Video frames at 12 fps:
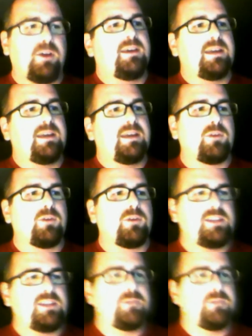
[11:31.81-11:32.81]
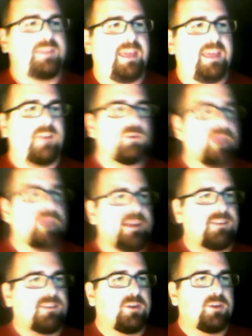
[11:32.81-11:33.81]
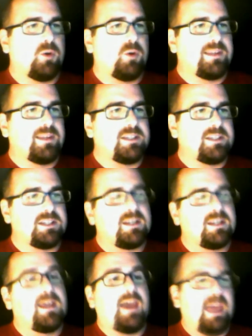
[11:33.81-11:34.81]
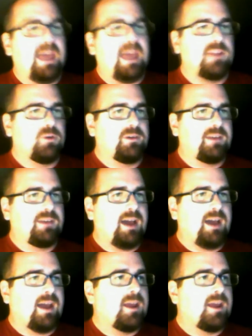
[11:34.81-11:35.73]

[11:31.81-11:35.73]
in a rotation with Kendall Reyes and Corey Liuget and Lawrence Guy.